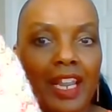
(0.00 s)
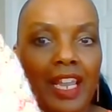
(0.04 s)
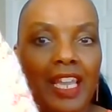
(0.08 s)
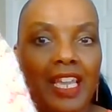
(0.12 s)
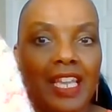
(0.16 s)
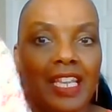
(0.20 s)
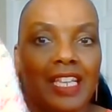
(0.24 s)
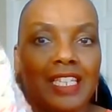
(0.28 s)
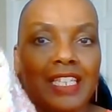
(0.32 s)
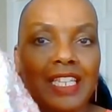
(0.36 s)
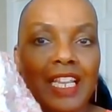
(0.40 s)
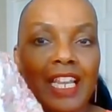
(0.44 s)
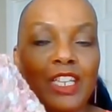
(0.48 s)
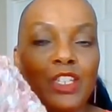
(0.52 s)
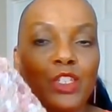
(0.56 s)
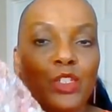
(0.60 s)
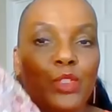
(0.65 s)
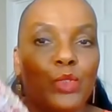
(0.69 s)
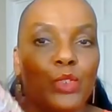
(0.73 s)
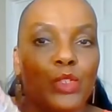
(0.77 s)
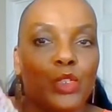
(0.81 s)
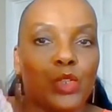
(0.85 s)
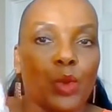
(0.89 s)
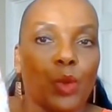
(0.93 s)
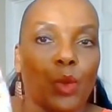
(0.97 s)
is a
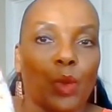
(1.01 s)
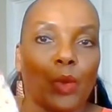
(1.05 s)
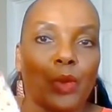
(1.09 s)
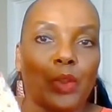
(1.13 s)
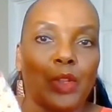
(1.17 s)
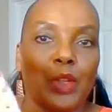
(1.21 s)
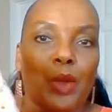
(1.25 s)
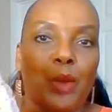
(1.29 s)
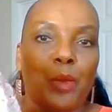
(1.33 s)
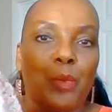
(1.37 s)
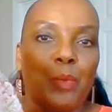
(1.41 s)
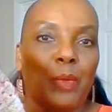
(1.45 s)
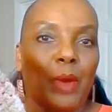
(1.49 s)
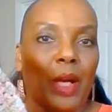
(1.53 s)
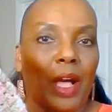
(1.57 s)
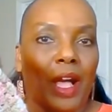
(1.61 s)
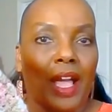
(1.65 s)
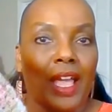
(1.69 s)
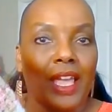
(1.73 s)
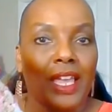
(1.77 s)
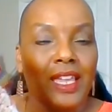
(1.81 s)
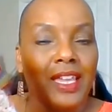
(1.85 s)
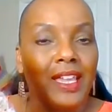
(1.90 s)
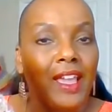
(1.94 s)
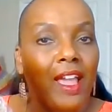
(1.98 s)
tutorial
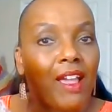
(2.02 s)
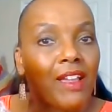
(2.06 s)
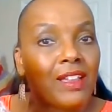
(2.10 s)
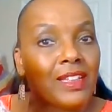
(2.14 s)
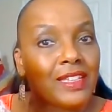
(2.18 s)
by